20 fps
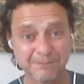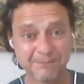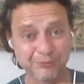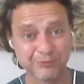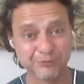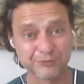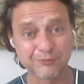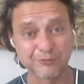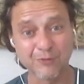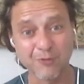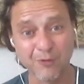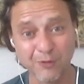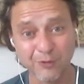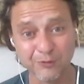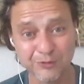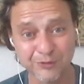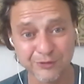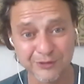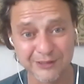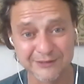Put all
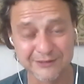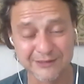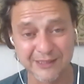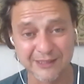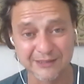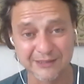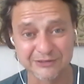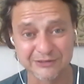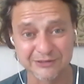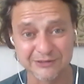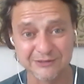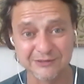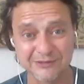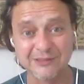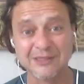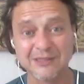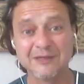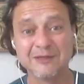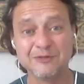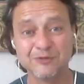your attention,
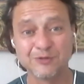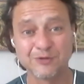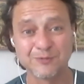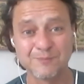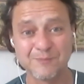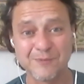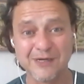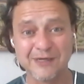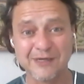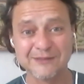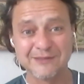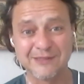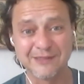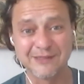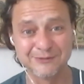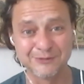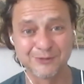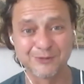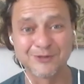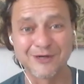your mind
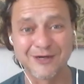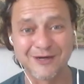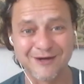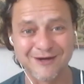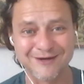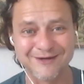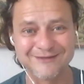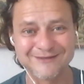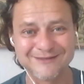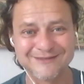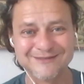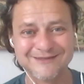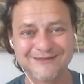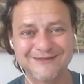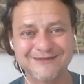and your heart